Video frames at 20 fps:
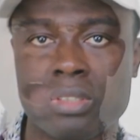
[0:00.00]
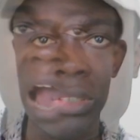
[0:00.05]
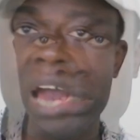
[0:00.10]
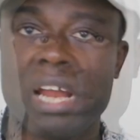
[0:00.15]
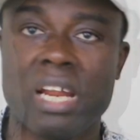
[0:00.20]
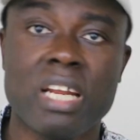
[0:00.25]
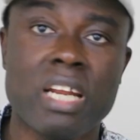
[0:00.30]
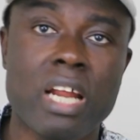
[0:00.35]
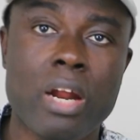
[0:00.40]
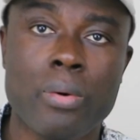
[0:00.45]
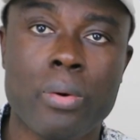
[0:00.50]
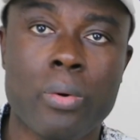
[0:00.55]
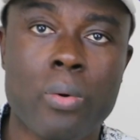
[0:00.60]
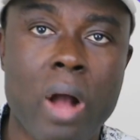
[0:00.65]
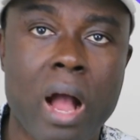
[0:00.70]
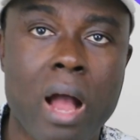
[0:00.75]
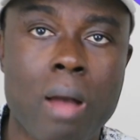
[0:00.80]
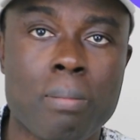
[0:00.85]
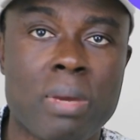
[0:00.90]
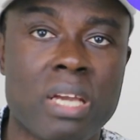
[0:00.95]
Another
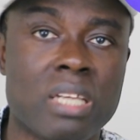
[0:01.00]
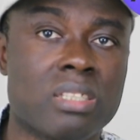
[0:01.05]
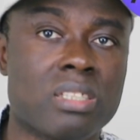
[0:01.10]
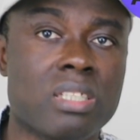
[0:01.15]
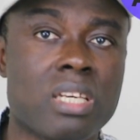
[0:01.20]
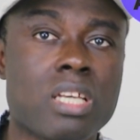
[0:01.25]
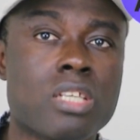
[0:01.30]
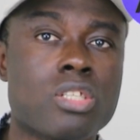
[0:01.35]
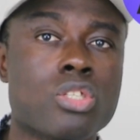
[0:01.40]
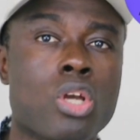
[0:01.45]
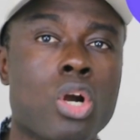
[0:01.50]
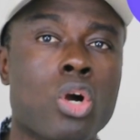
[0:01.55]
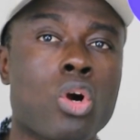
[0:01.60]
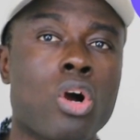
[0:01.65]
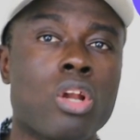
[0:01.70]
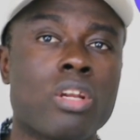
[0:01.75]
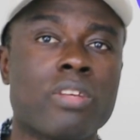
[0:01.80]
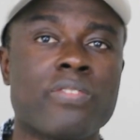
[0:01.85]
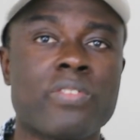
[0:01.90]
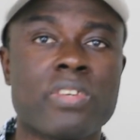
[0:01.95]
requirement is your
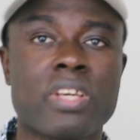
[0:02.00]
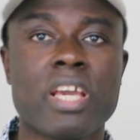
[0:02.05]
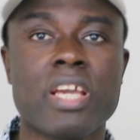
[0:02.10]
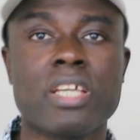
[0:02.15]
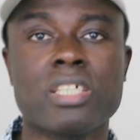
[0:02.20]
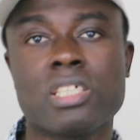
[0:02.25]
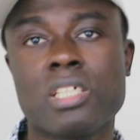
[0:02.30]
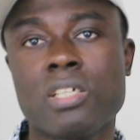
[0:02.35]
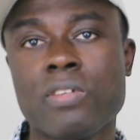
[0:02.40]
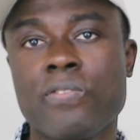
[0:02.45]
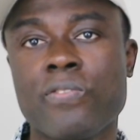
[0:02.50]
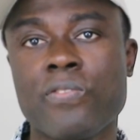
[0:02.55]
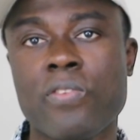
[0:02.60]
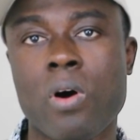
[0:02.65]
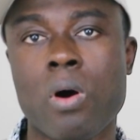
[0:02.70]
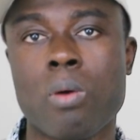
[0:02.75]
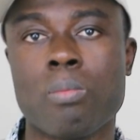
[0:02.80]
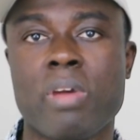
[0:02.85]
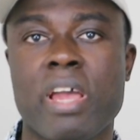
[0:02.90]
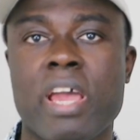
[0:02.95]
qualification
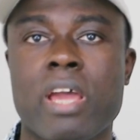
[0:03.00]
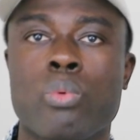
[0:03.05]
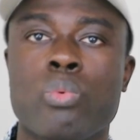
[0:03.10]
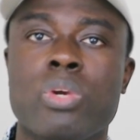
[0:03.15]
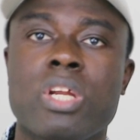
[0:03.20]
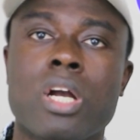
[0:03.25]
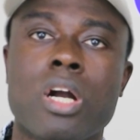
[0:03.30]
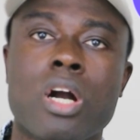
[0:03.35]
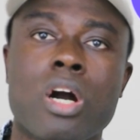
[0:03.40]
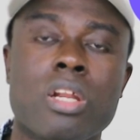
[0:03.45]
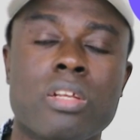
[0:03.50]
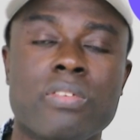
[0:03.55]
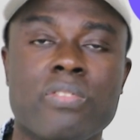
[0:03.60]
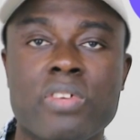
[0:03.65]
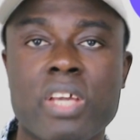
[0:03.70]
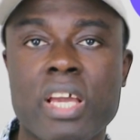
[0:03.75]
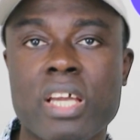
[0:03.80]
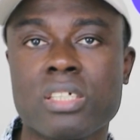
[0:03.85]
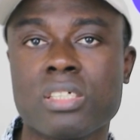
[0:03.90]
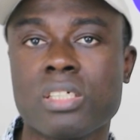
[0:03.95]
form, and with the
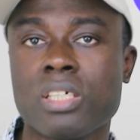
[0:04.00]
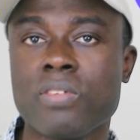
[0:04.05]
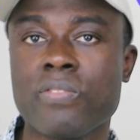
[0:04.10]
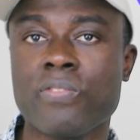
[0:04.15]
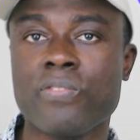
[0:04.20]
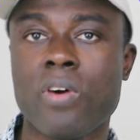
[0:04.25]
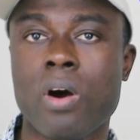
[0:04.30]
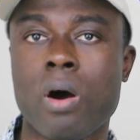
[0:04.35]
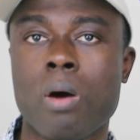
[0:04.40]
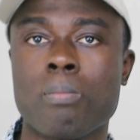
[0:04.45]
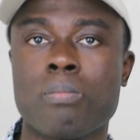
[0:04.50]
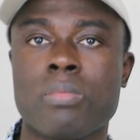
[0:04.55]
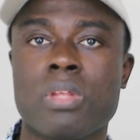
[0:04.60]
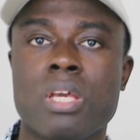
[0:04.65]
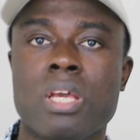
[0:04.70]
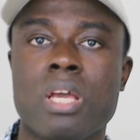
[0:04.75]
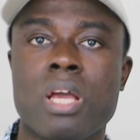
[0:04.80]
qualification form,